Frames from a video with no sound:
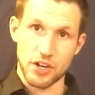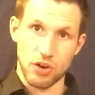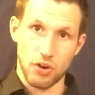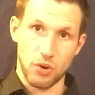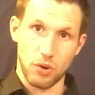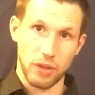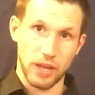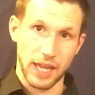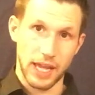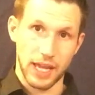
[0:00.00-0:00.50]
your
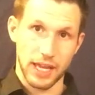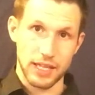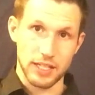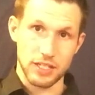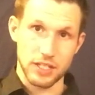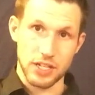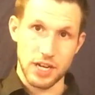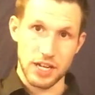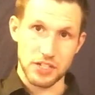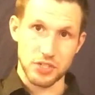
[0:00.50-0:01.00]
whole
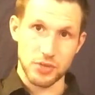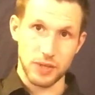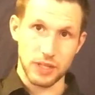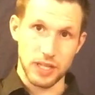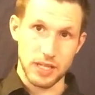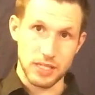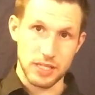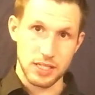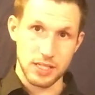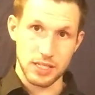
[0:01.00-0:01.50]
hand. You're not doing
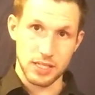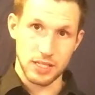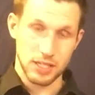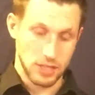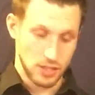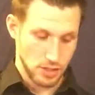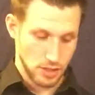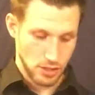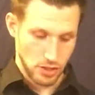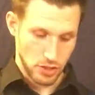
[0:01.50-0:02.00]
this.
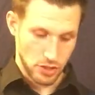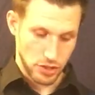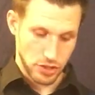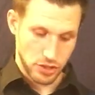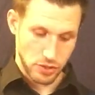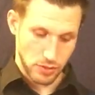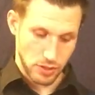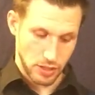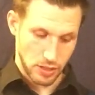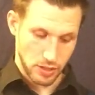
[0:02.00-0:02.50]
You're just
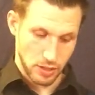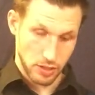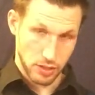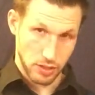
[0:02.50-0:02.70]
doing